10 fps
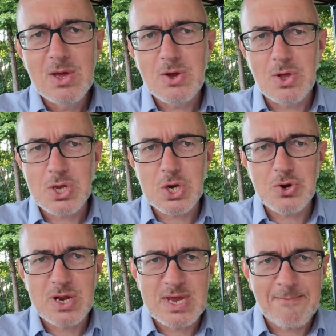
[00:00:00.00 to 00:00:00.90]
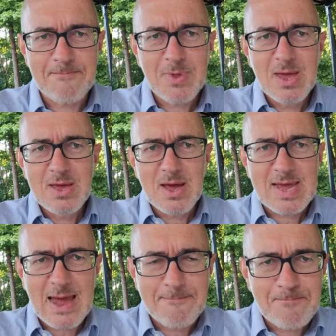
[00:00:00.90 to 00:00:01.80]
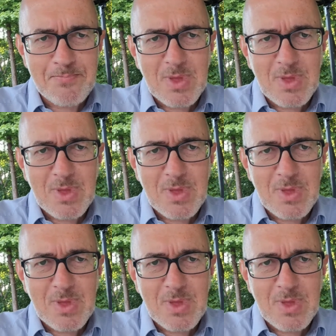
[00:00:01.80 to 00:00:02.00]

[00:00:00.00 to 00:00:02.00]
concentrating again.